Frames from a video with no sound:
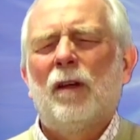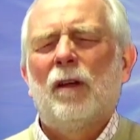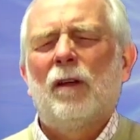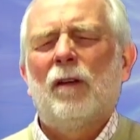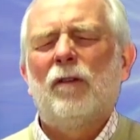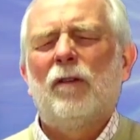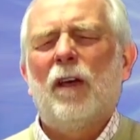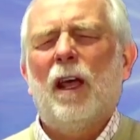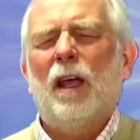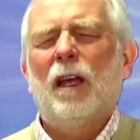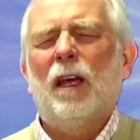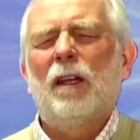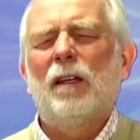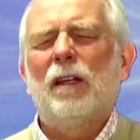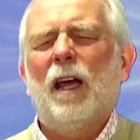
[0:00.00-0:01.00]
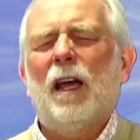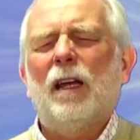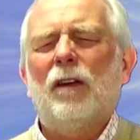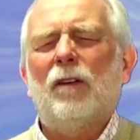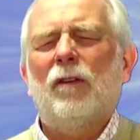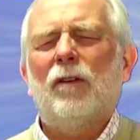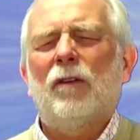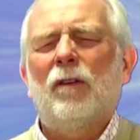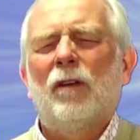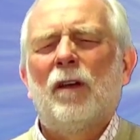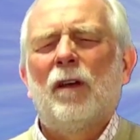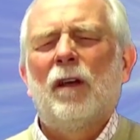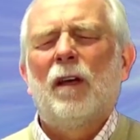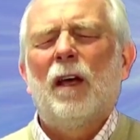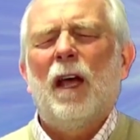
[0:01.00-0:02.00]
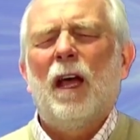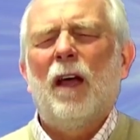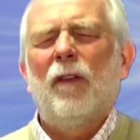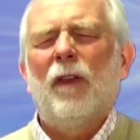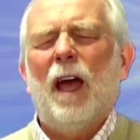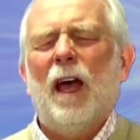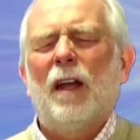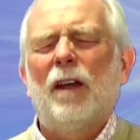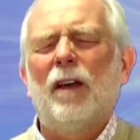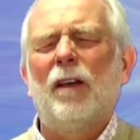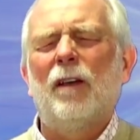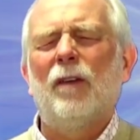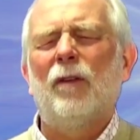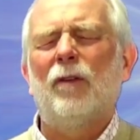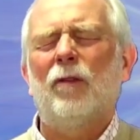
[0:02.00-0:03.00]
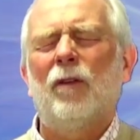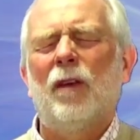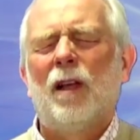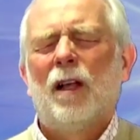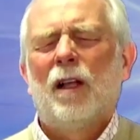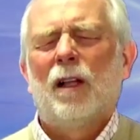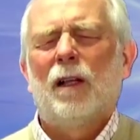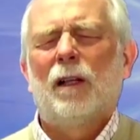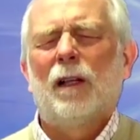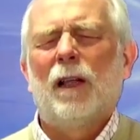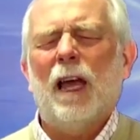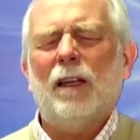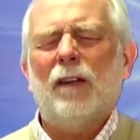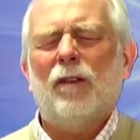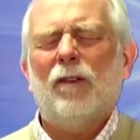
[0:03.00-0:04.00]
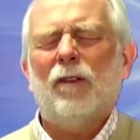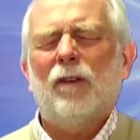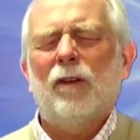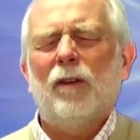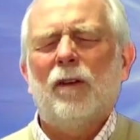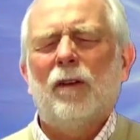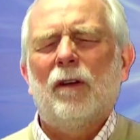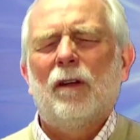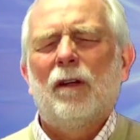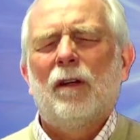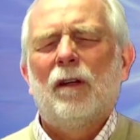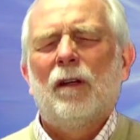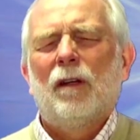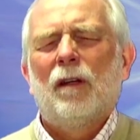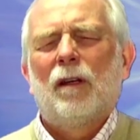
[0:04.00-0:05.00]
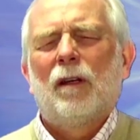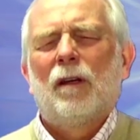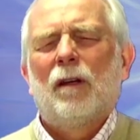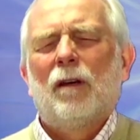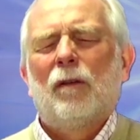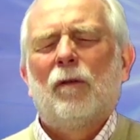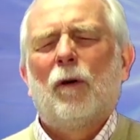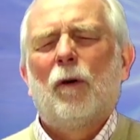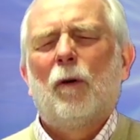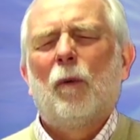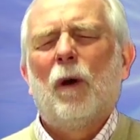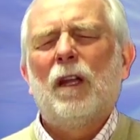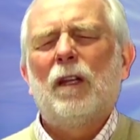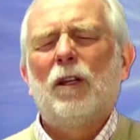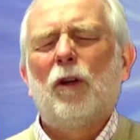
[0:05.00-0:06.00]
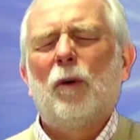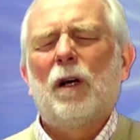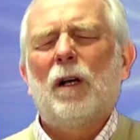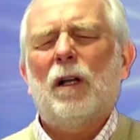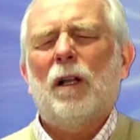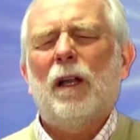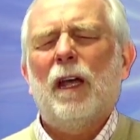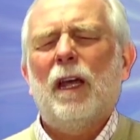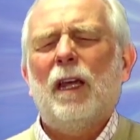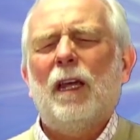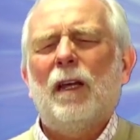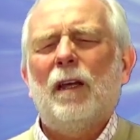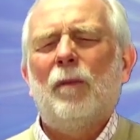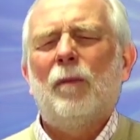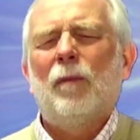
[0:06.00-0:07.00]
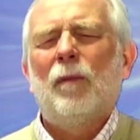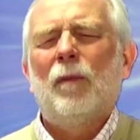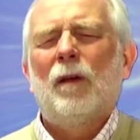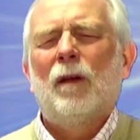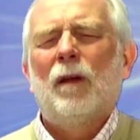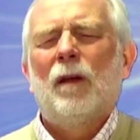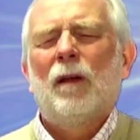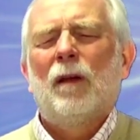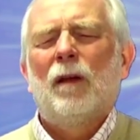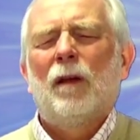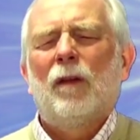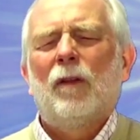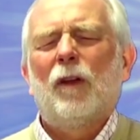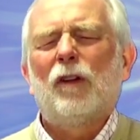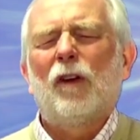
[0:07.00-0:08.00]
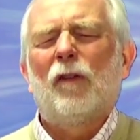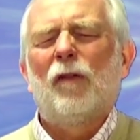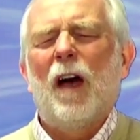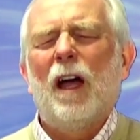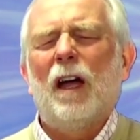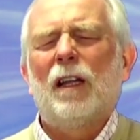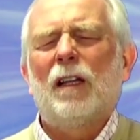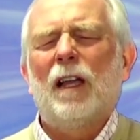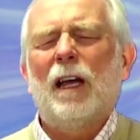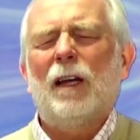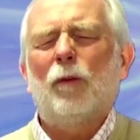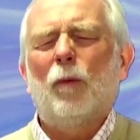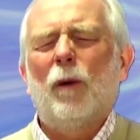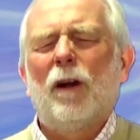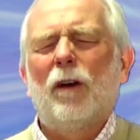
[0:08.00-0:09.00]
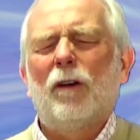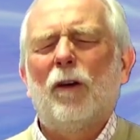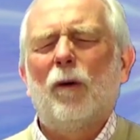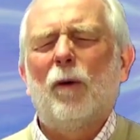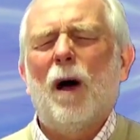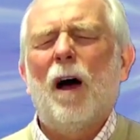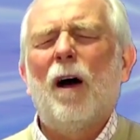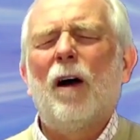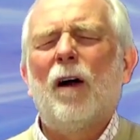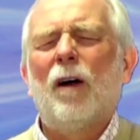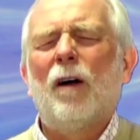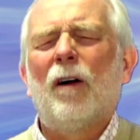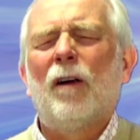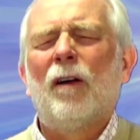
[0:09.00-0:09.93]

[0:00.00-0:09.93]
day and night, and that is light. For when you acclaim the divine light where you are,